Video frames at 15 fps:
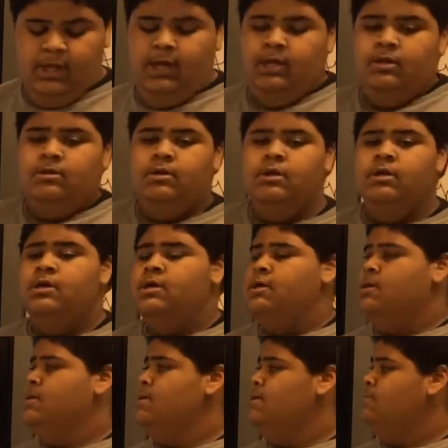And
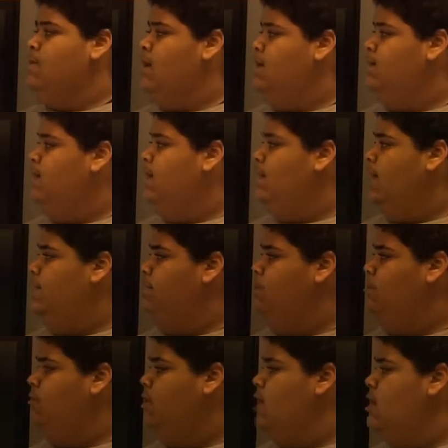this is my
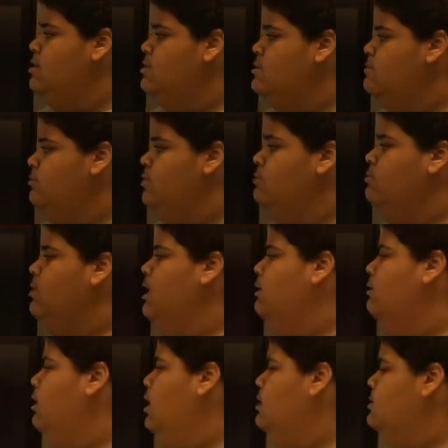dihybrid cross. I
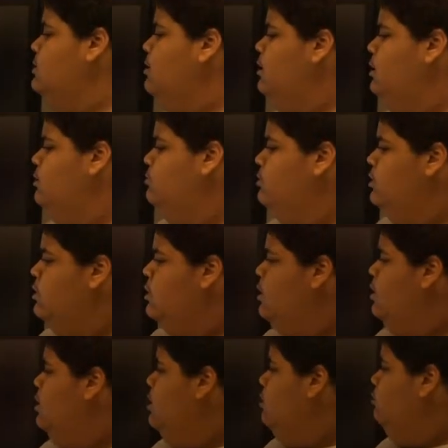crossed a
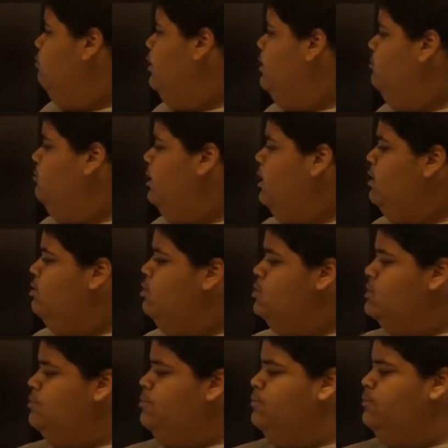red male
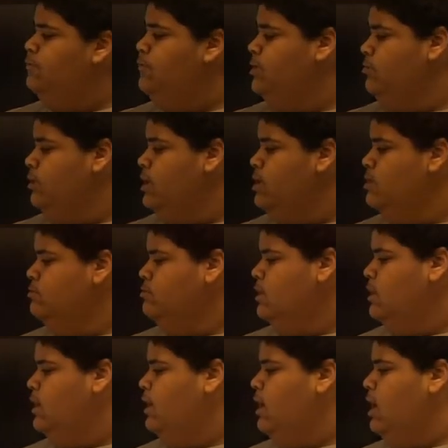with a blue female,
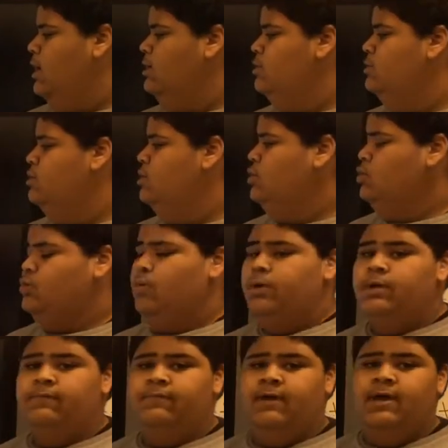and I got a
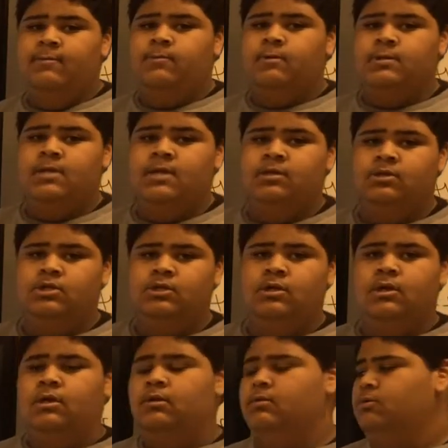
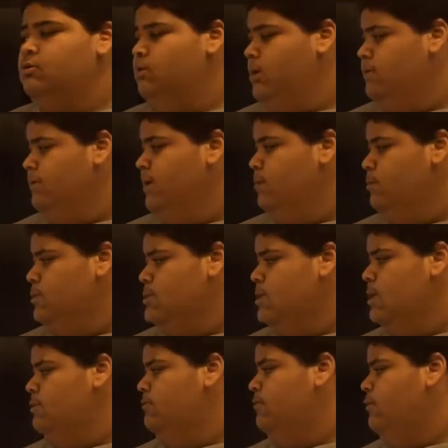
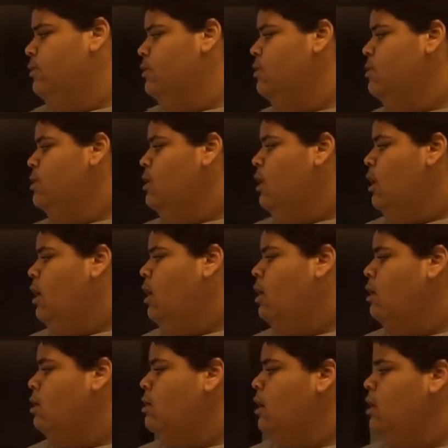25% for
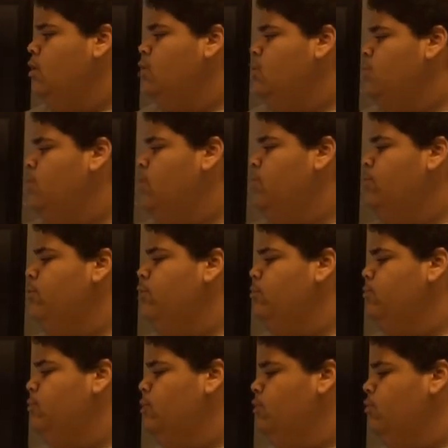all colors: purple,
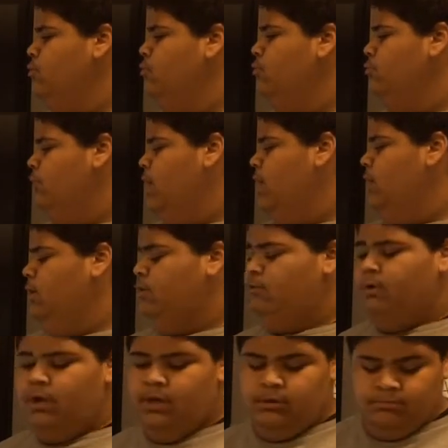blue, red, and
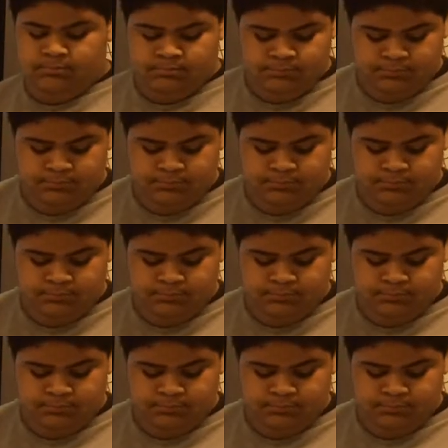gray.